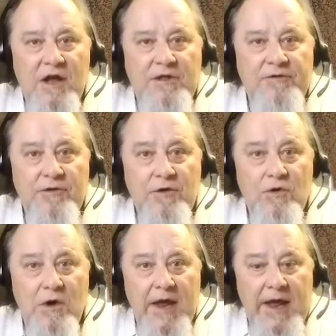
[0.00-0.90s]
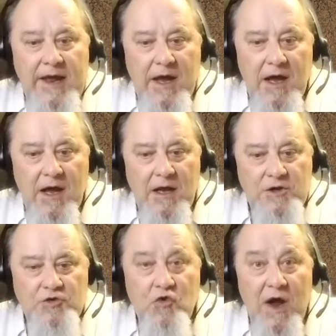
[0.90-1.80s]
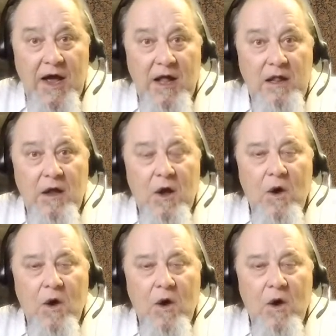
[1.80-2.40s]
through a trial